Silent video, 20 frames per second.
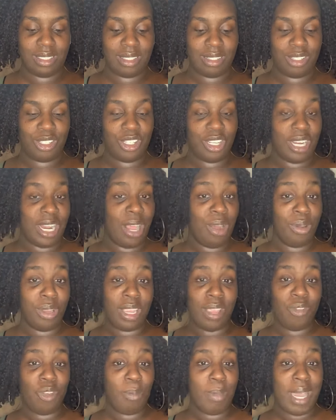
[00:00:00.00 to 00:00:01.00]
Shit, I don't
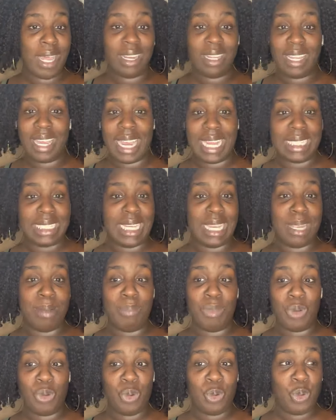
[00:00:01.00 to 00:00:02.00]
care if you bought a goddamn
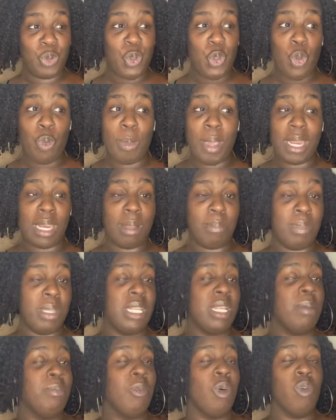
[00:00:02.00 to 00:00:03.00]
moon. You better be
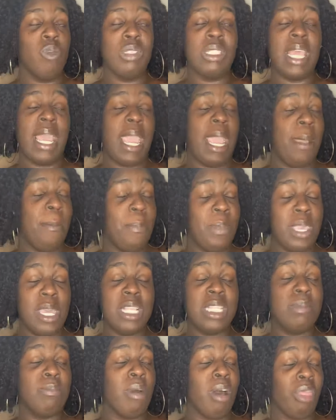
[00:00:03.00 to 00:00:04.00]
the most
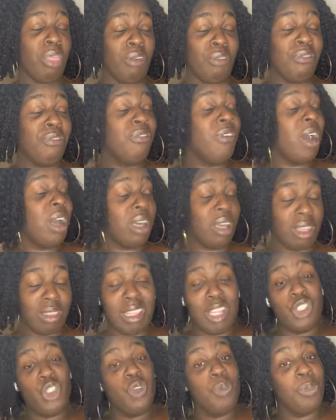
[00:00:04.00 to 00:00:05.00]
happiest motherfucker
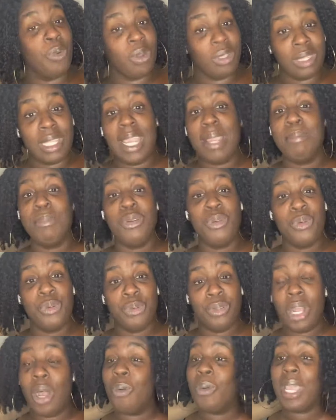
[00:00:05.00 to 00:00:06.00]
that you bought that
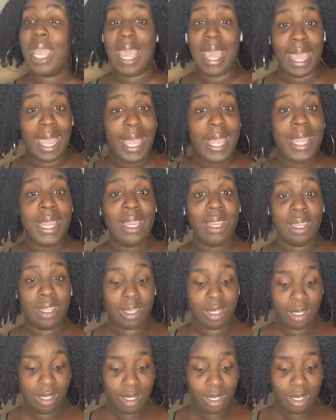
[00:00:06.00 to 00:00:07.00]
moon. Okay.
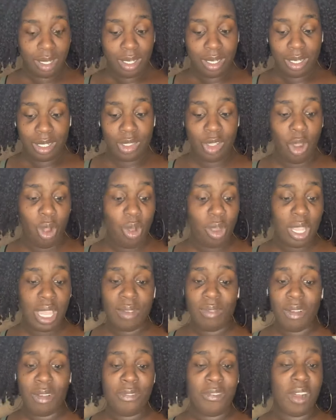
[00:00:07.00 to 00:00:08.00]
Don't
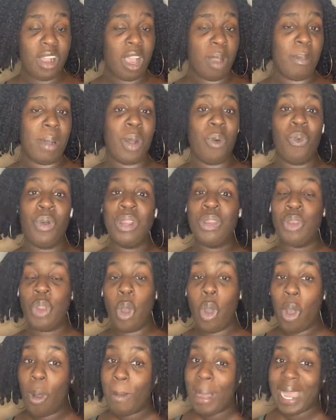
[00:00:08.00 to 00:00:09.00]
give a fuck about what
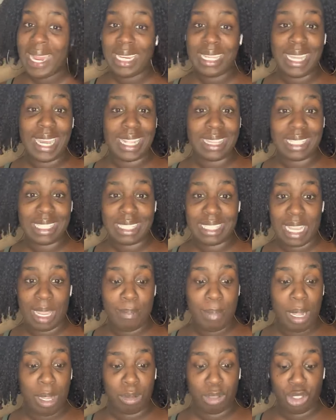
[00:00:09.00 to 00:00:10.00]
nobody got to say
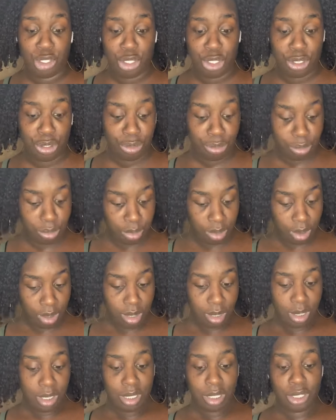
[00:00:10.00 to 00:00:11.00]
about you.
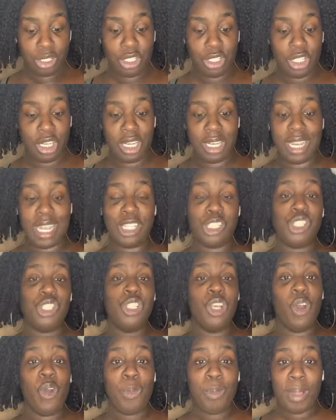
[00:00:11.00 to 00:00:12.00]
Shit, that's
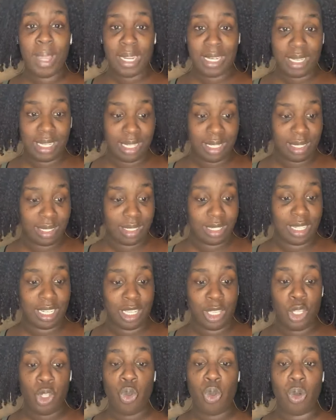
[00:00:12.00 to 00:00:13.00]
your money.
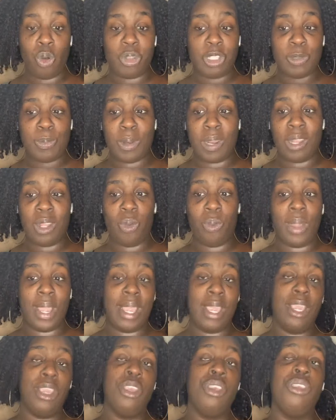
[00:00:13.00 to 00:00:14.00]
And you want to spend it the
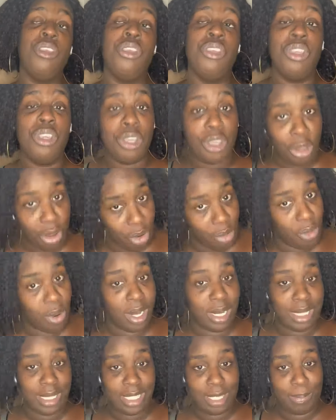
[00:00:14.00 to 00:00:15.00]
way you
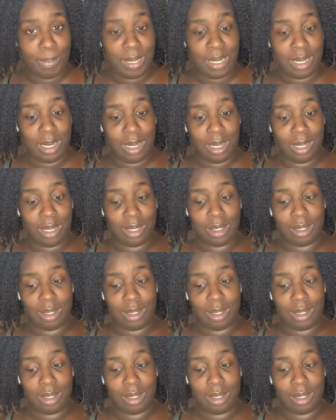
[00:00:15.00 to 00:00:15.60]
want to spend it.